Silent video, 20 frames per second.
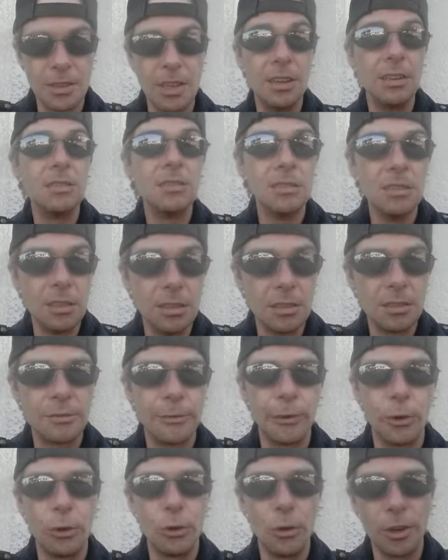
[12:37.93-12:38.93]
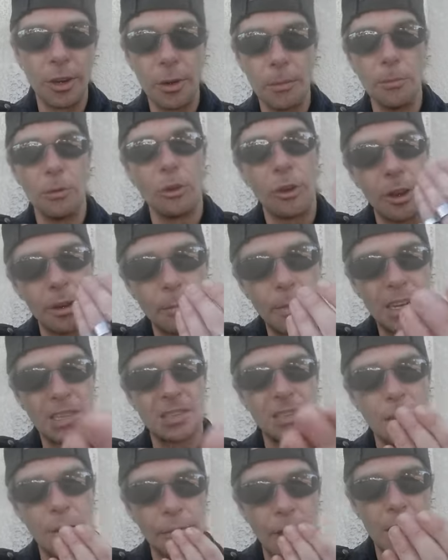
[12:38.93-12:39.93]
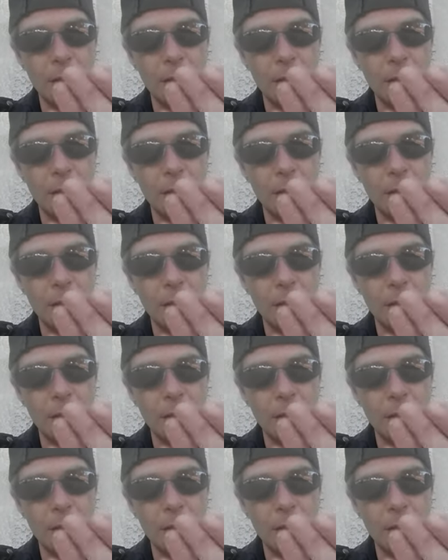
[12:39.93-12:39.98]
that is in this phone and I'm looking at myself